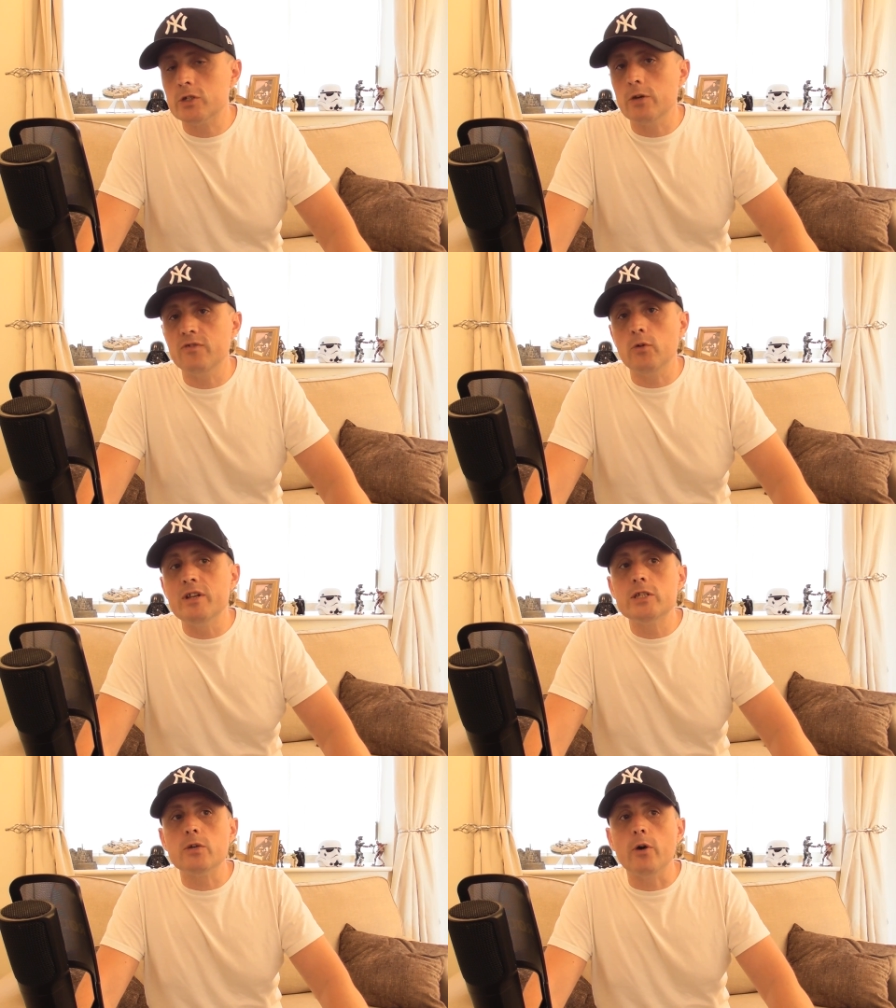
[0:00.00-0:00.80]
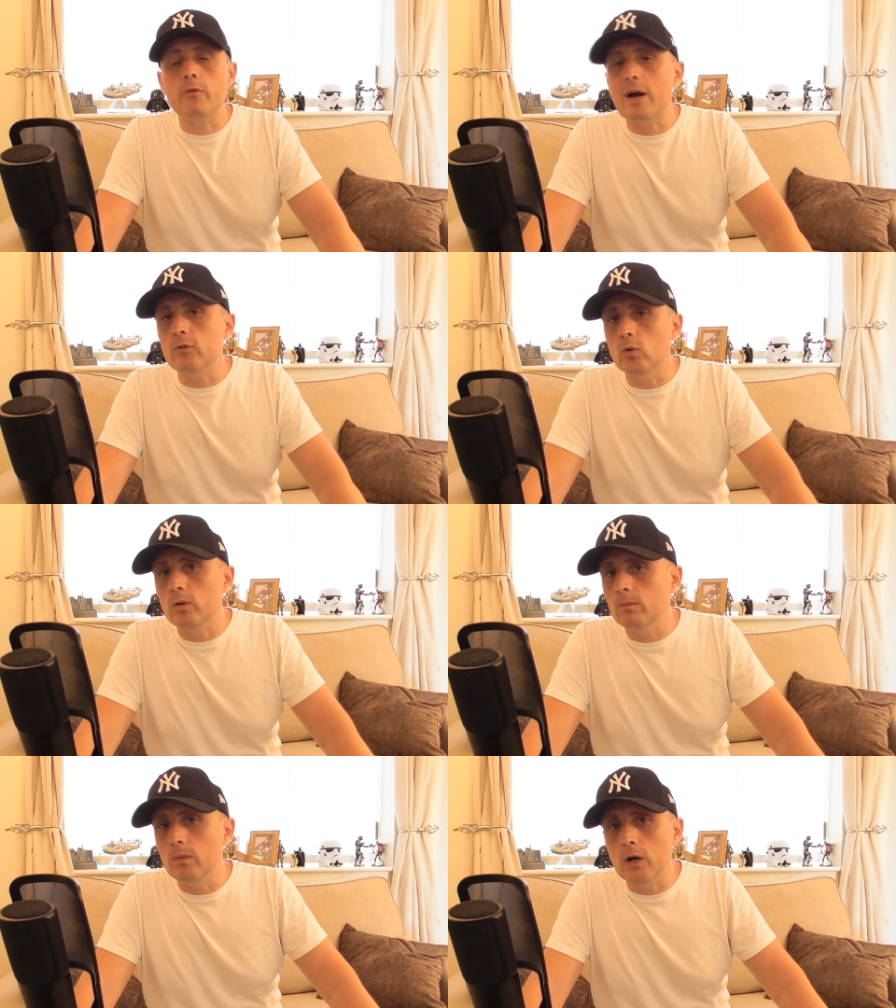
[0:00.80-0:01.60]
So if you're into
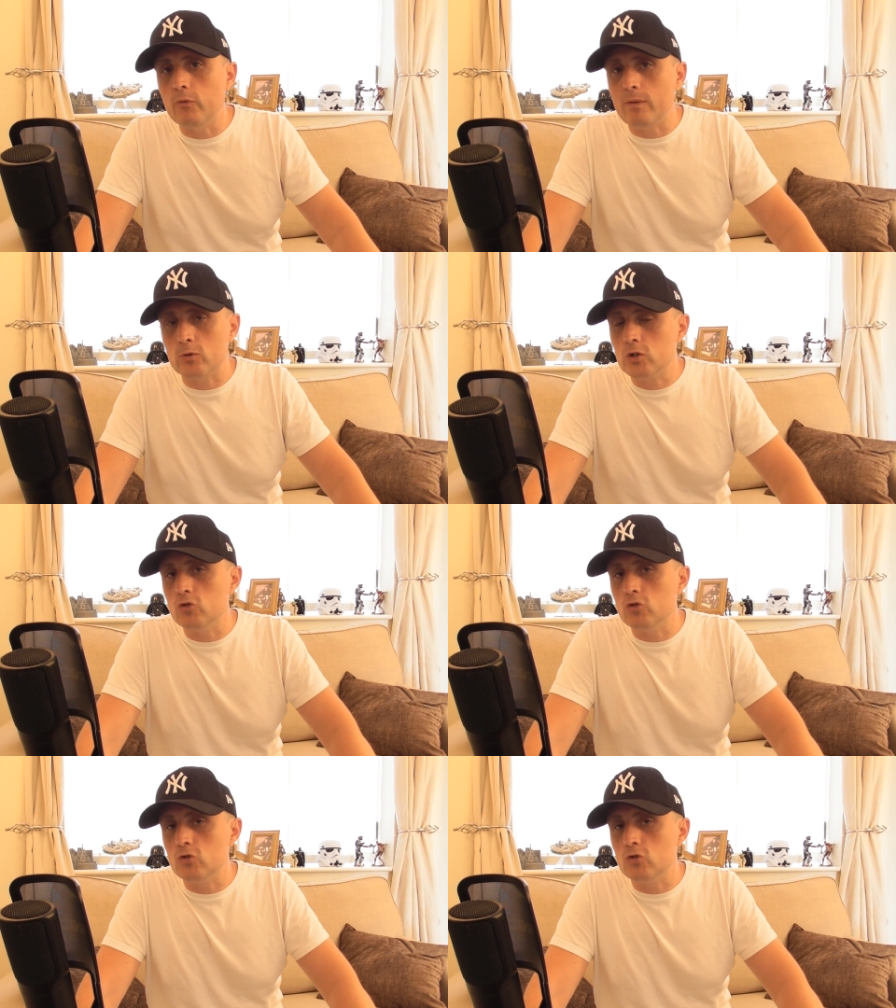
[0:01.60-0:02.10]
Unravel, Unravel